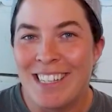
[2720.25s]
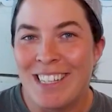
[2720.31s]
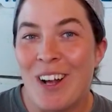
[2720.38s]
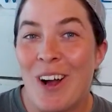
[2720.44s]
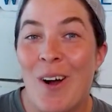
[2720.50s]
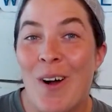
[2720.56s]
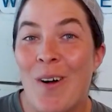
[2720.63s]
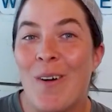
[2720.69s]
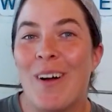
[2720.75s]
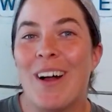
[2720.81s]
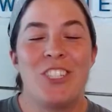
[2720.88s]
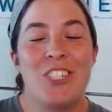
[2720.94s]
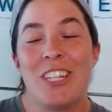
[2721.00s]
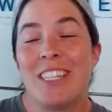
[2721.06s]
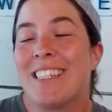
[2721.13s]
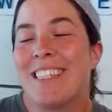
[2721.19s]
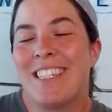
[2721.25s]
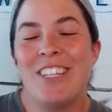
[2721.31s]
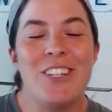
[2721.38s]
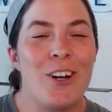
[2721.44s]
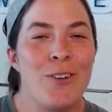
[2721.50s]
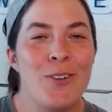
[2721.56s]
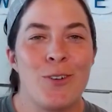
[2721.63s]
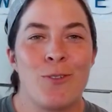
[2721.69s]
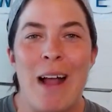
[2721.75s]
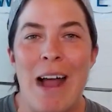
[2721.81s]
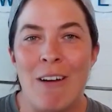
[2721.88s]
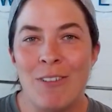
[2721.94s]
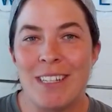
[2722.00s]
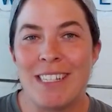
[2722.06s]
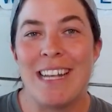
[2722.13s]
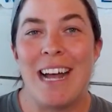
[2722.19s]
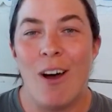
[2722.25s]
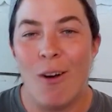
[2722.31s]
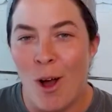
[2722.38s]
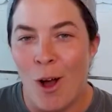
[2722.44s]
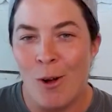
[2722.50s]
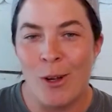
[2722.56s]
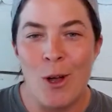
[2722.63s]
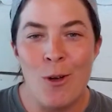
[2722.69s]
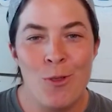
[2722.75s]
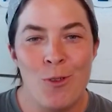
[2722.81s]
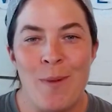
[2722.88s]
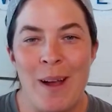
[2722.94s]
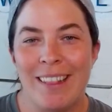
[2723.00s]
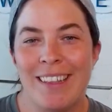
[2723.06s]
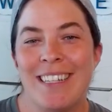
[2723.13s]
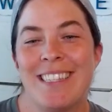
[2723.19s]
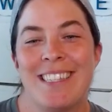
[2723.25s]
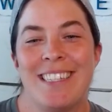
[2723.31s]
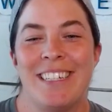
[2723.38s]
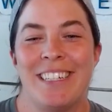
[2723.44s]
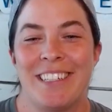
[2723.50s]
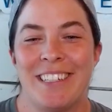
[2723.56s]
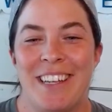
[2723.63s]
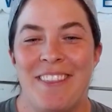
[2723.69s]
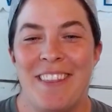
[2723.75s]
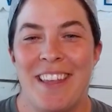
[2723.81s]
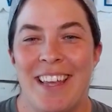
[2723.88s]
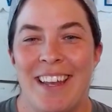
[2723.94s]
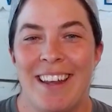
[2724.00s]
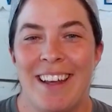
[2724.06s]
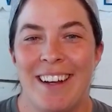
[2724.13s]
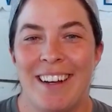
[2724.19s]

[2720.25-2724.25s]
So just, to round us out, I'll go through my list here and then